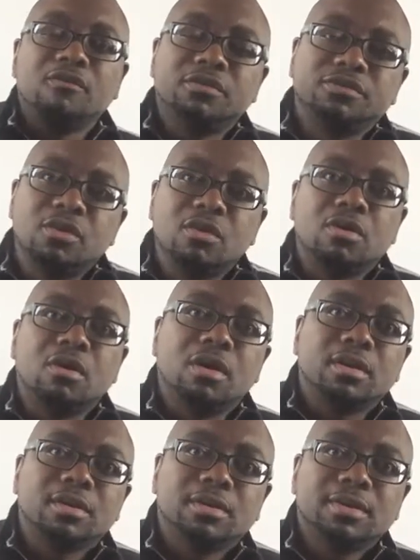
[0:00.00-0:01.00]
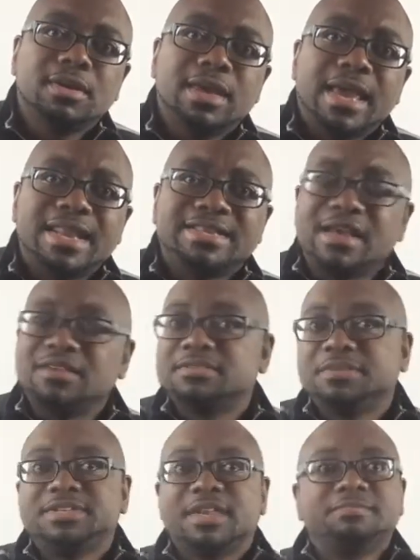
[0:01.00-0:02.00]
What's going on? And he tells him,
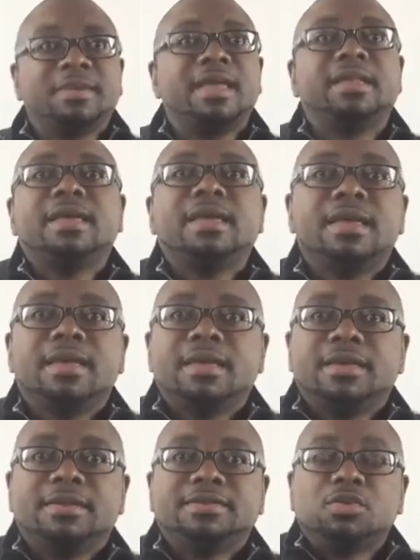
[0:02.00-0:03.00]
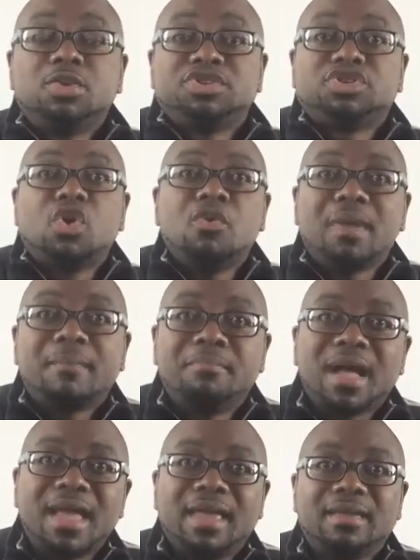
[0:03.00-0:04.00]
he says, man, someone stole my
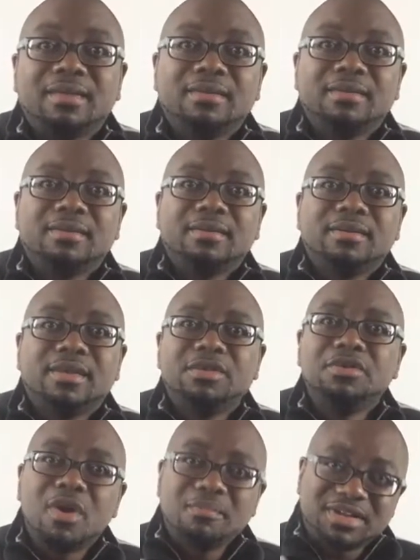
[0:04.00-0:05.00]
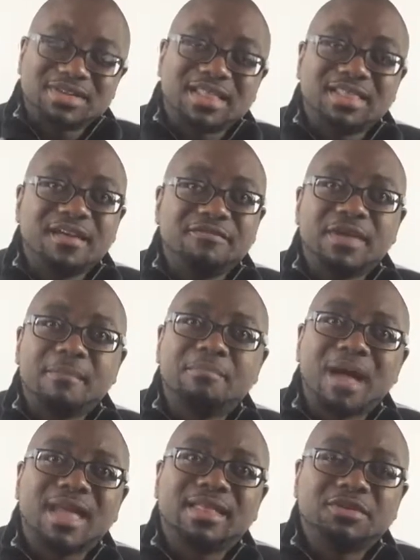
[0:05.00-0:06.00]
bike. And you know how much I love that
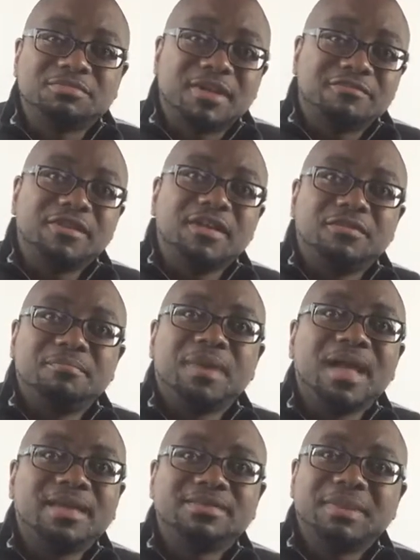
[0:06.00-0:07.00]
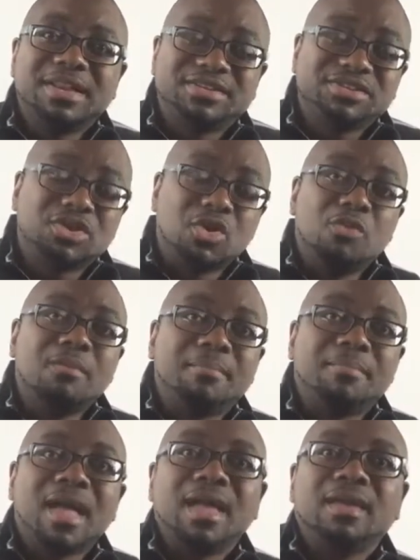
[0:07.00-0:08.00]
bike. That was my favorite bike. Somebody stole my
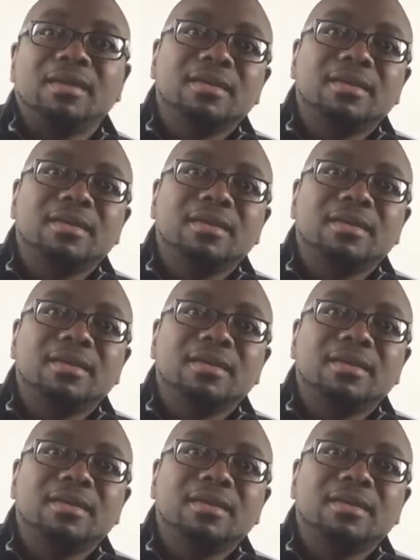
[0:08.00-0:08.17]
bike.